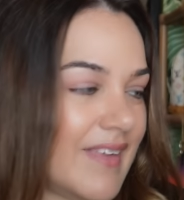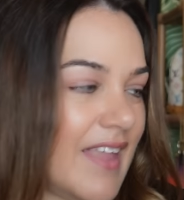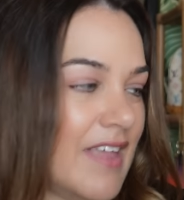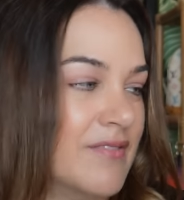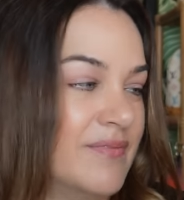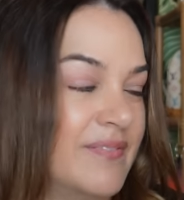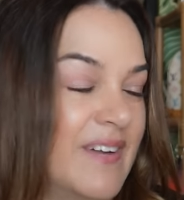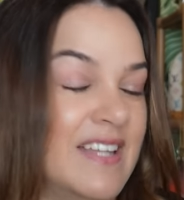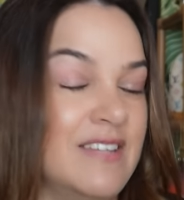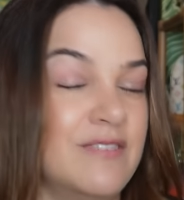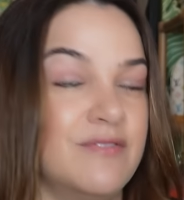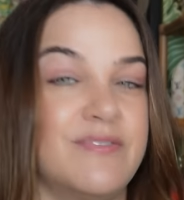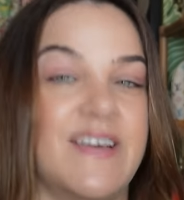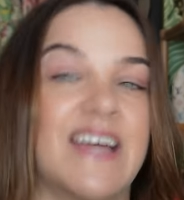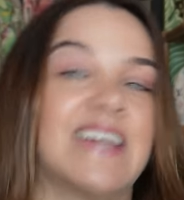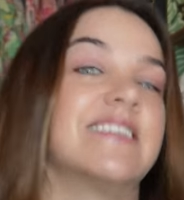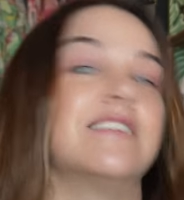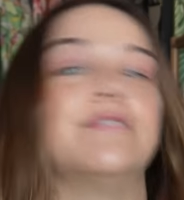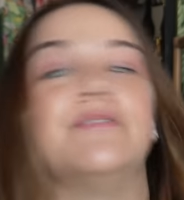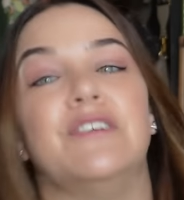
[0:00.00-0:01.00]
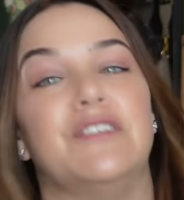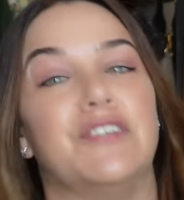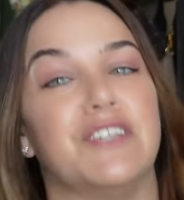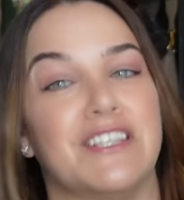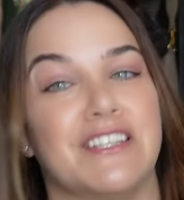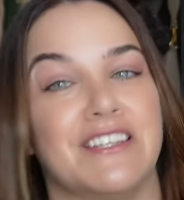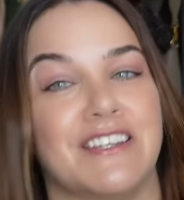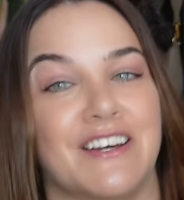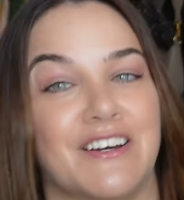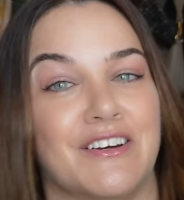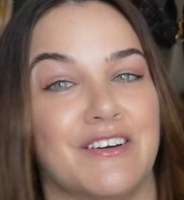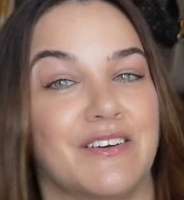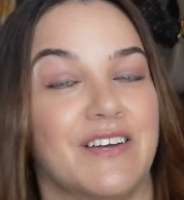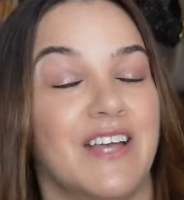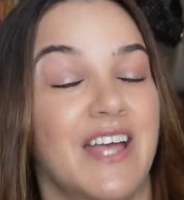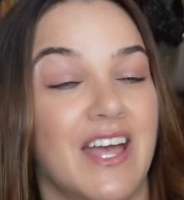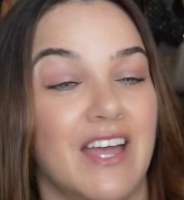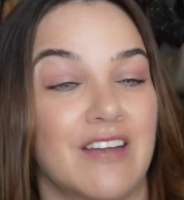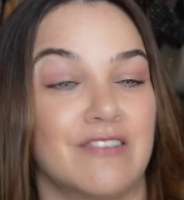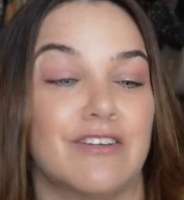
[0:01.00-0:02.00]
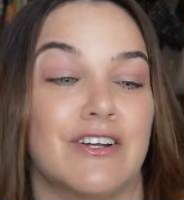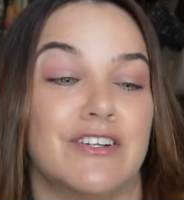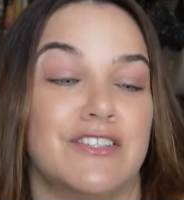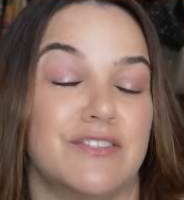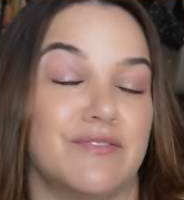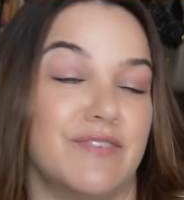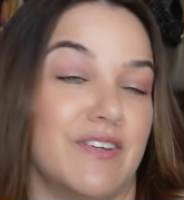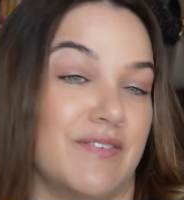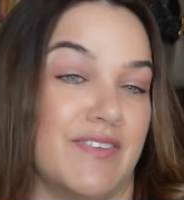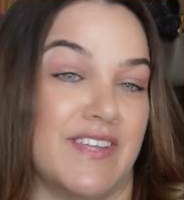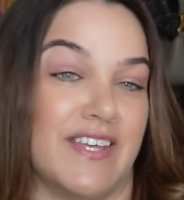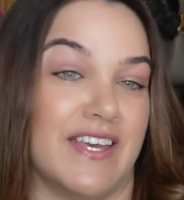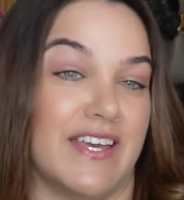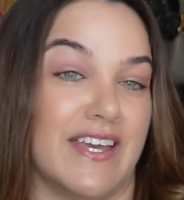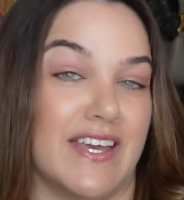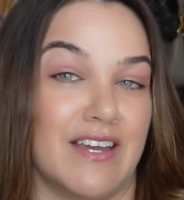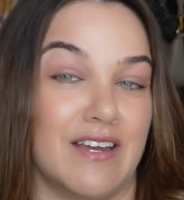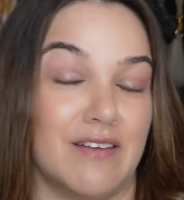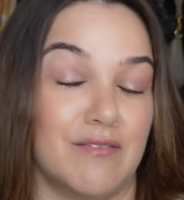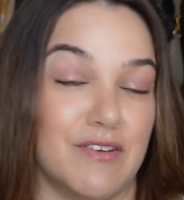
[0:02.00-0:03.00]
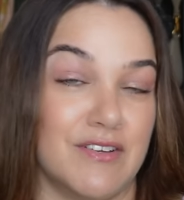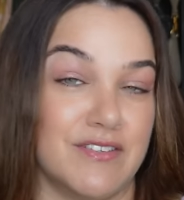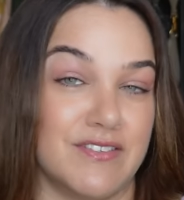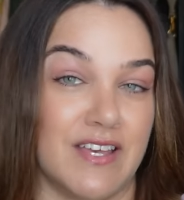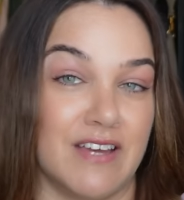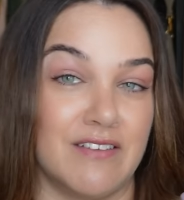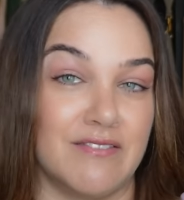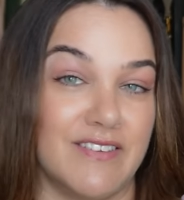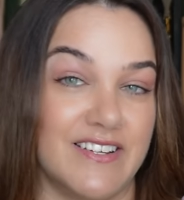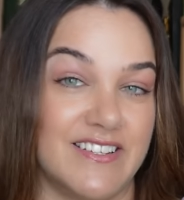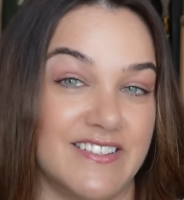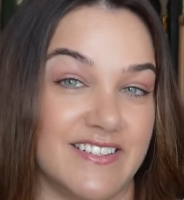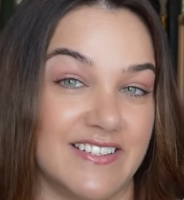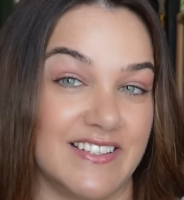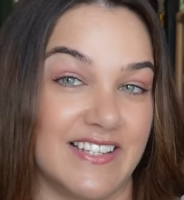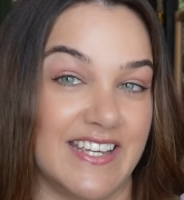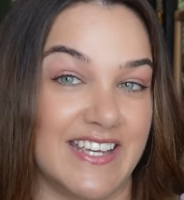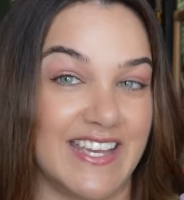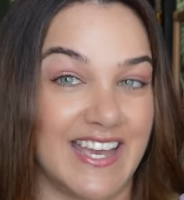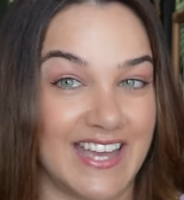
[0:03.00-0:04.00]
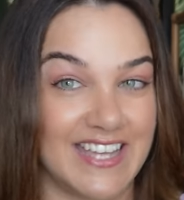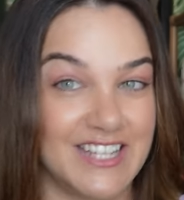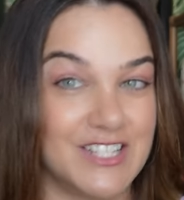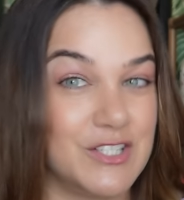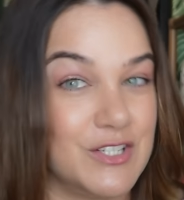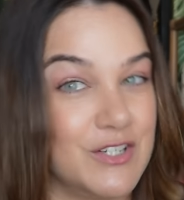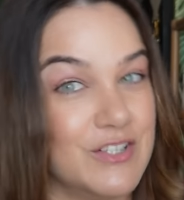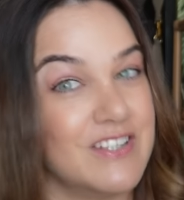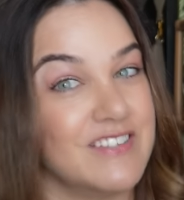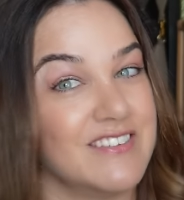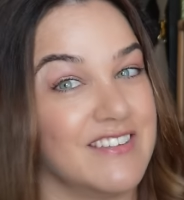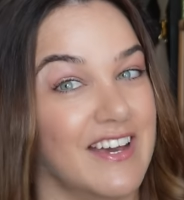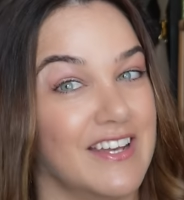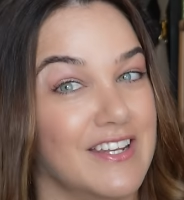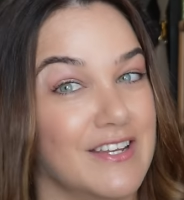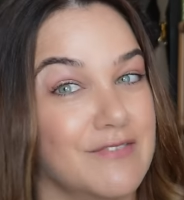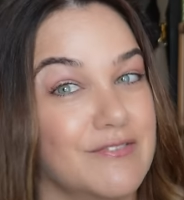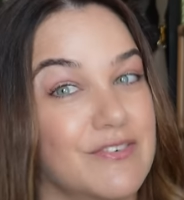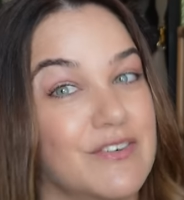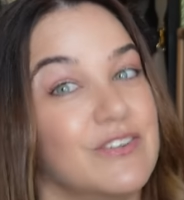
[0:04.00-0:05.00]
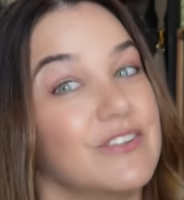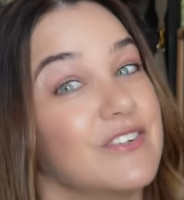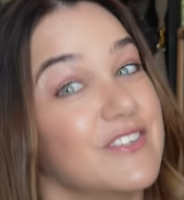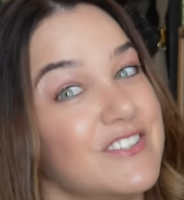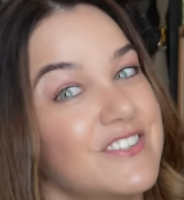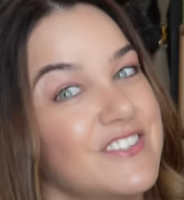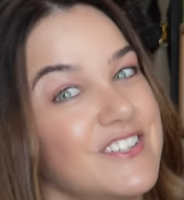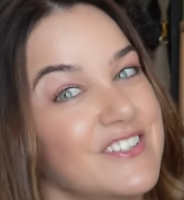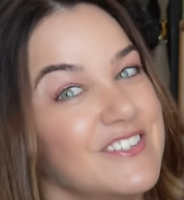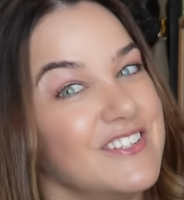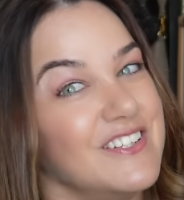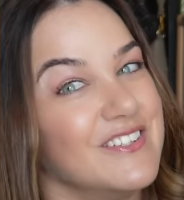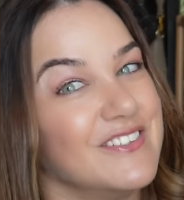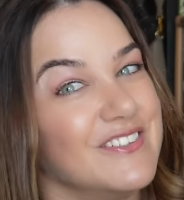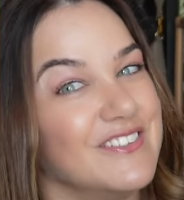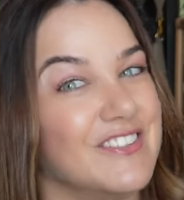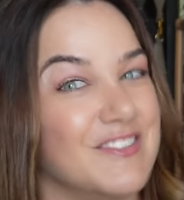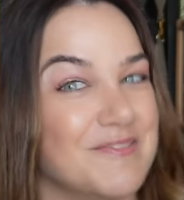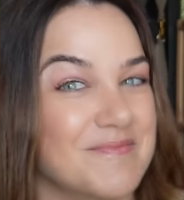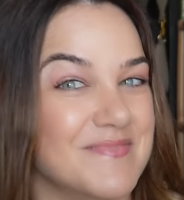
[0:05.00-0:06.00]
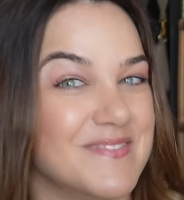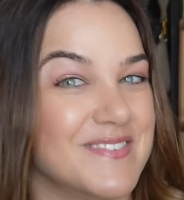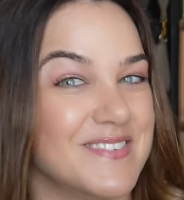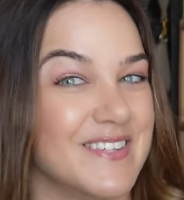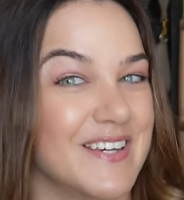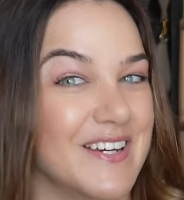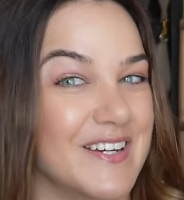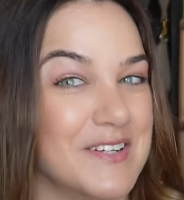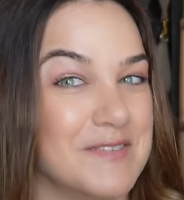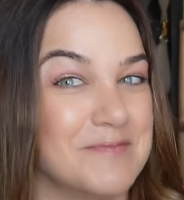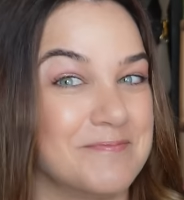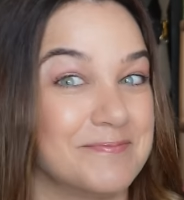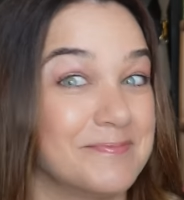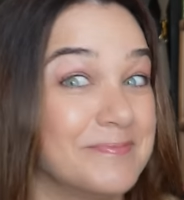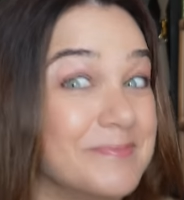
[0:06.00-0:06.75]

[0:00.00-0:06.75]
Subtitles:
Fun fact, if you didn't know, Roger Vivier was originally a shoe designer for Christian Dior. So,